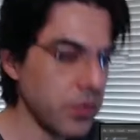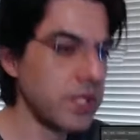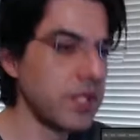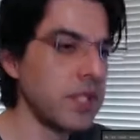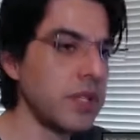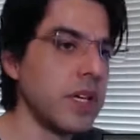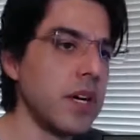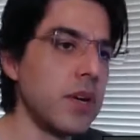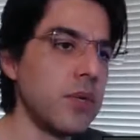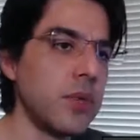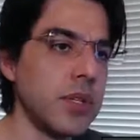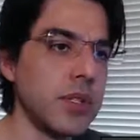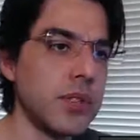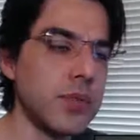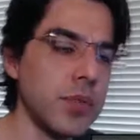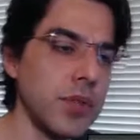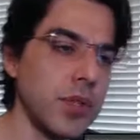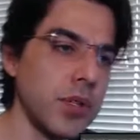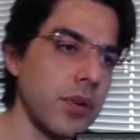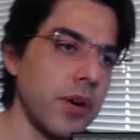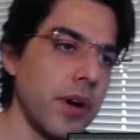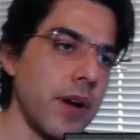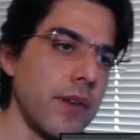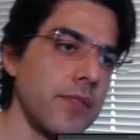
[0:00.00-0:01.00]
that once with the
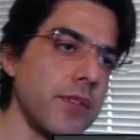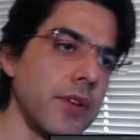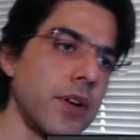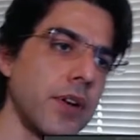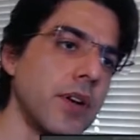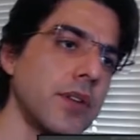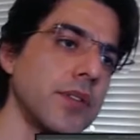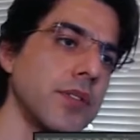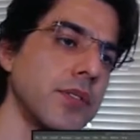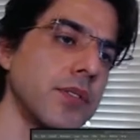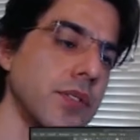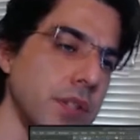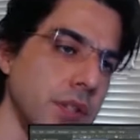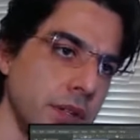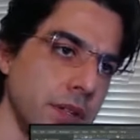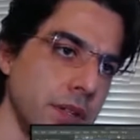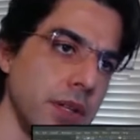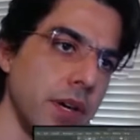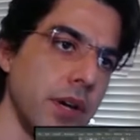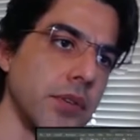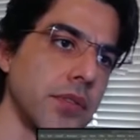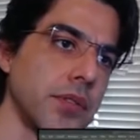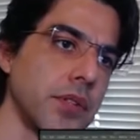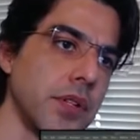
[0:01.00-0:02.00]
graphic artist guild. That
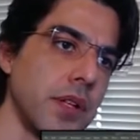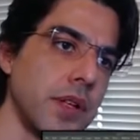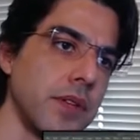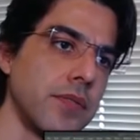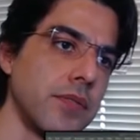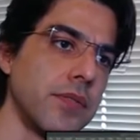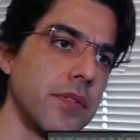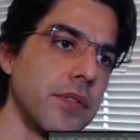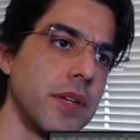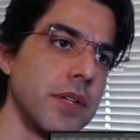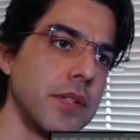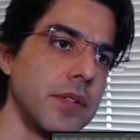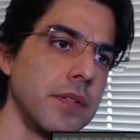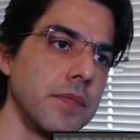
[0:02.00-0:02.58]
was a lot yeah. of fun.